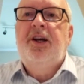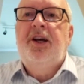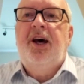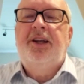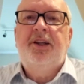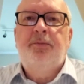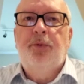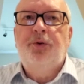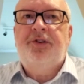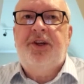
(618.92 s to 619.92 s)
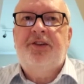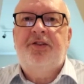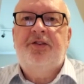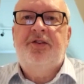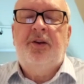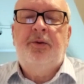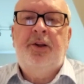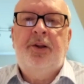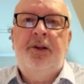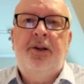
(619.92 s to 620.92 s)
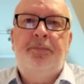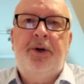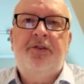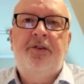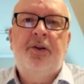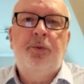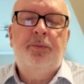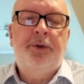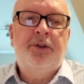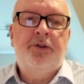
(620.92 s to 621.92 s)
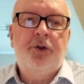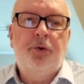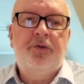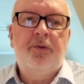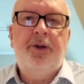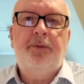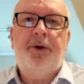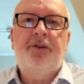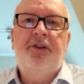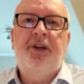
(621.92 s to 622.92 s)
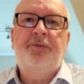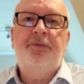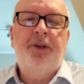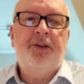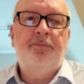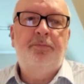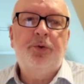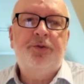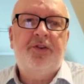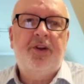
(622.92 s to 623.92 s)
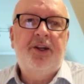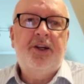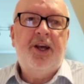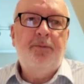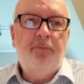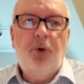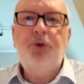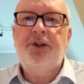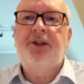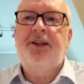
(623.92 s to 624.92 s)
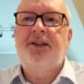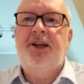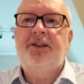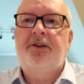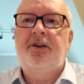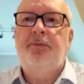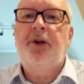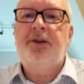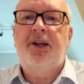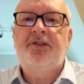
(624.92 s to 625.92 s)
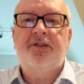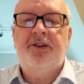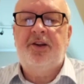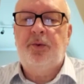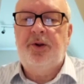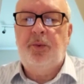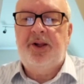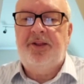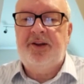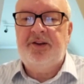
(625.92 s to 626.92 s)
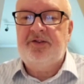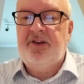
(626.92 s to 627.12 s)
And in most cases, the person that will be chosen will be the person that's most emotionally connected to them, not necessarily the wealthiest.